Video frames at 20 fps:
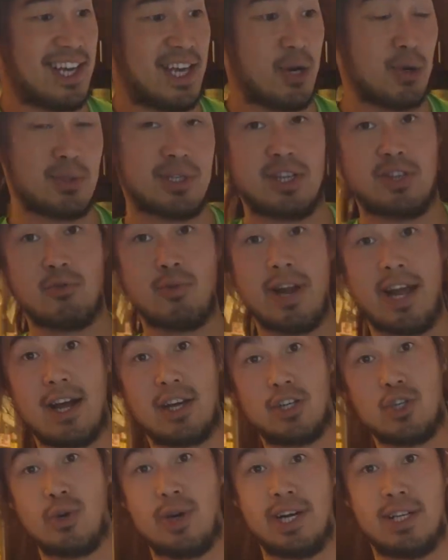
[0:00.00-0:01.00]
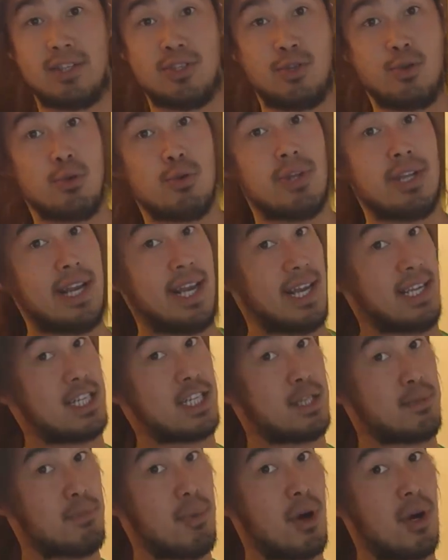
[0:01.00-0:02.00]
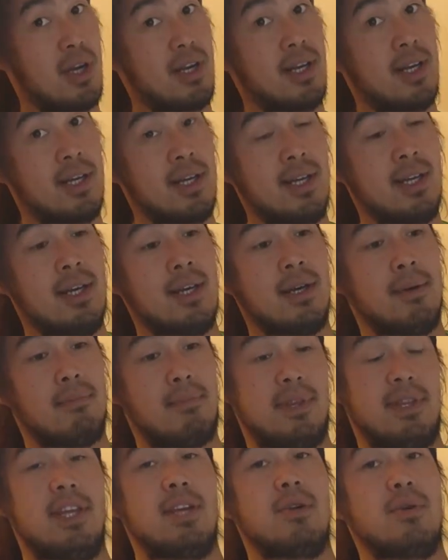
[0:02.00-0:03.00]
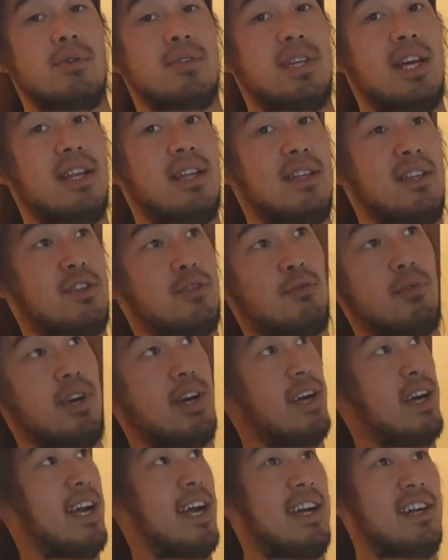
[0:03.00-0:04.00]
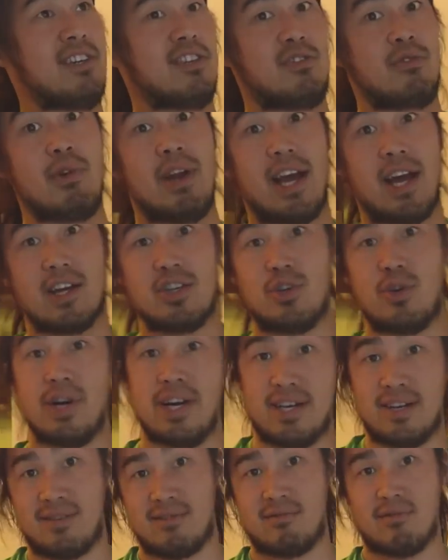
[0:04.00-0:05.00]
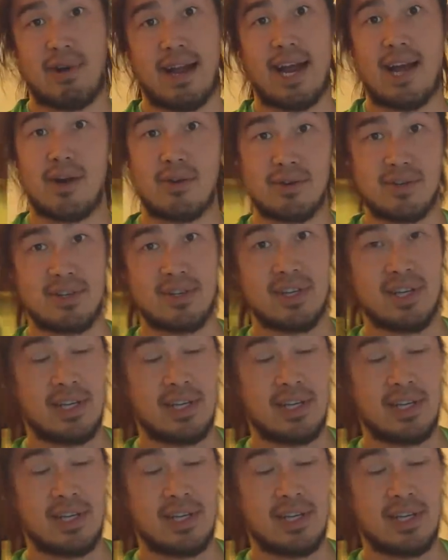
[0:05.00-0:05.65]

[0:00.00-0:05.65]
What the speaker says: It was a 3-hour trek to the next spot, but then it was another 3-hour trek round